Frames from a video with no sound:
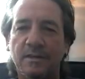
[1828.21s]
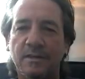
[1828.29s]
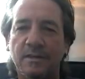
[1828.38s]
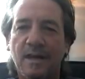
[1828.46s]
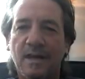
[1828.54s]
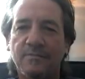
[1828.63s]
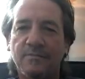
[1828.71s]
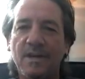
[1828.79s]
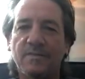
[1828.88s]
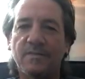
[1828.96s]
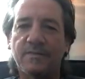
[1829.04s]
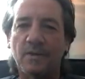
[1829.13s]
I've never
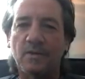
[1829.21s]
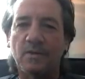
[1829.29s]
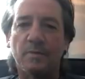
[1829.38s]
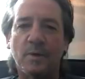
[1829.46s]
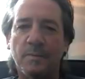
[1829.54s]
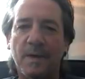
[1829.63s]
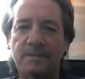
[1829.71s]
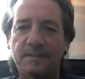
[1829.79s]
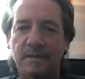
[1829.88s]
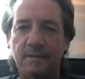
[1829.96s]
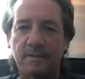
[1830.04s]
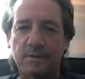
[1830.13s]
left the club on bad
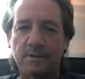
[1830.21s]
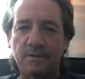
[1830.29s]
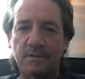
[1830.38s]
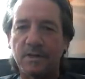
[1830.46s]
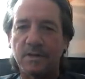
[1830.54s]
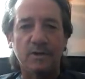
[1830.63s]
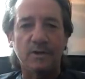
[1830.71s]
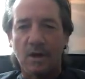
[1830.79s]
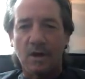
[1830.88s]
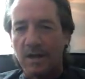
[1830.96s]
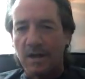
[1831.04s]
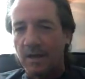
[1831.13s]
terms. Not even
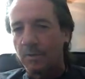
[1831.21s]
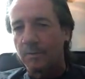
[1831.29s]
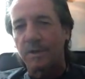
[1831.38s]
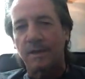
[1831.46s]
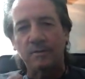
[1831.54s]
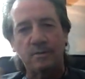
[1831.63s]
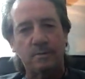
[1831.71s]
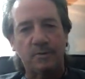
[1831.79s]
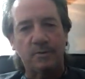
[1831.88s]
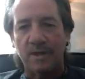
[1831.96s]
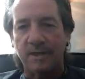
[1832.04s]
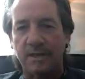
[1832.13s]
Carlisle, where we had a couple of
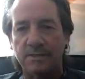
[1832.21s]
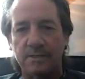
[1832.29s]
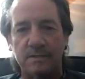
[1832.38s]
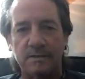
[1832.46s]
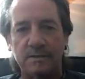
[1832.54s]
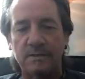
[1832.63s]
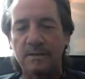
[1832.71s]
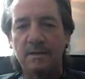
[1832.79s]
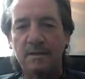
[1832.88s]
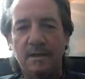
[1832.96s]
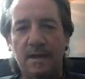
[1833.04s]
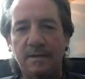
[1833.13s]
relegations. I
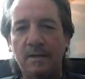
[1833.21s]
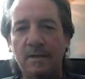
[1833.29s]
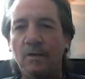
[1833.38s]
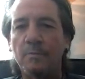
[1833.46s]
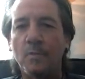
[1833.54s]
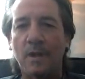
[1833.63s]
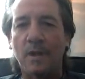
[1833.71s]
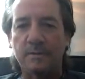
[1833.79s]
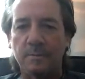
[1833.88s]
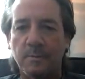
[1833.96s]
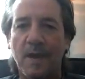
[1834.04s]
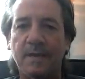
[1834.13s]
know I'm welcome
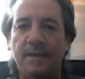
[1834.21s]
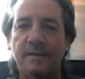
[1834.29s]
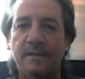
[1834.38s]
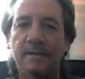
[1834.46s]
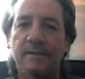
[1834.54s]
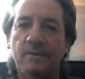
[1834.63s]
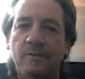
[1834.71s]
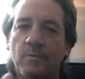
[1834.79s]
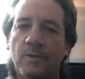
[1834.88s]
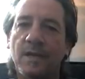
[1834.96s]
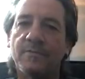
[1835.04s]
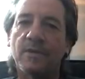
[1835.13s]
back
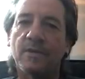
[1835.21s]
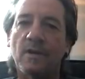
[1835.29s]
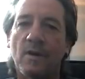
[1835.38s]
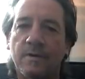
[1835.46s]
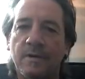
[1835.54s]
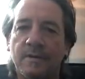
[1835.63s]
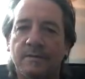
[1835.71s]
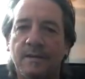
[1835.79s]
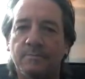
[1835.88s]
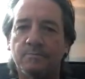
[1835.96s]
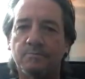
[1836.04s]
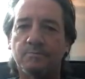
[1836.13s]
wherever I go, and that
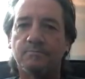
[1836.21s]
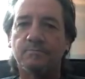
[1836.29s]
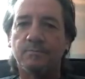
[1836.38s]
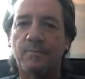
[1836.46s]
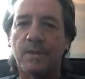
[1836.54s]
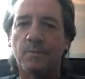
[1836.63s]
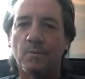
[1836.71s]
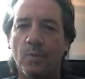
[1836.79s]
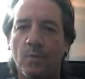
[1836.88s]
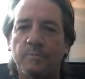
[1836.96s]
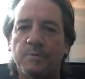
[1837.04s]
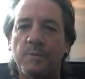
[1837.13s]
like warms
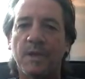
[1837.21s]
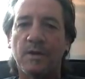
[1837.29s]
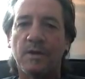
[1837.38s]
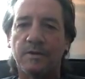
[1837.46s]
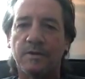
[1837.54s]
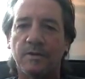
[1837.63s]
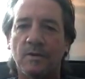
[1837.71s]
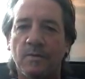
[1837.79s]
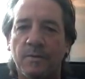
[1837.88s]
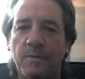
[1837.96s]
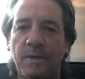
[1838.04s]
me heart, you know what I mean?